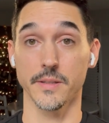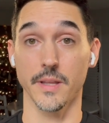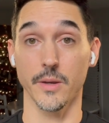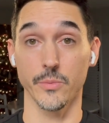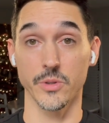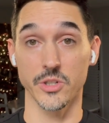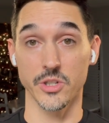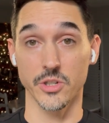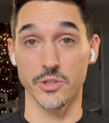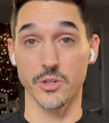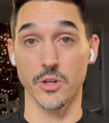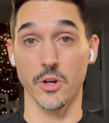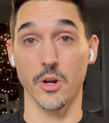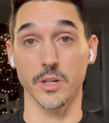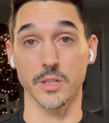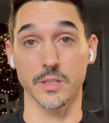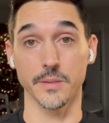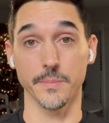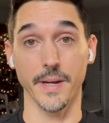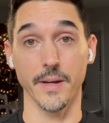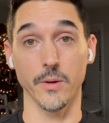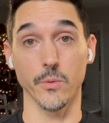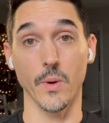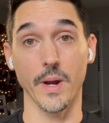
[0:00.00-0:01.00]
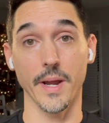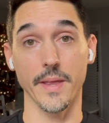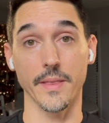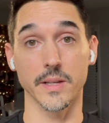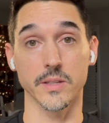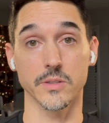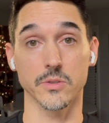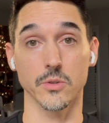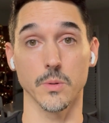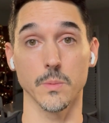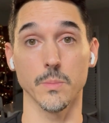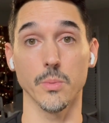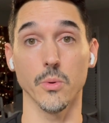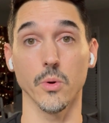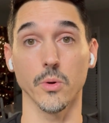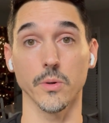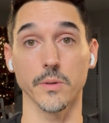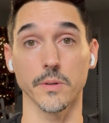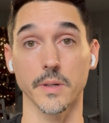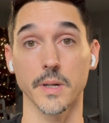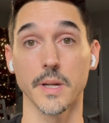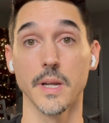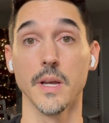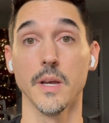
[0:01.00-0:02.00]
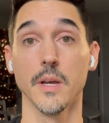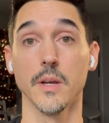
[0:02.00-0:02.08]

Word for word: that we just talked about, why that's so important.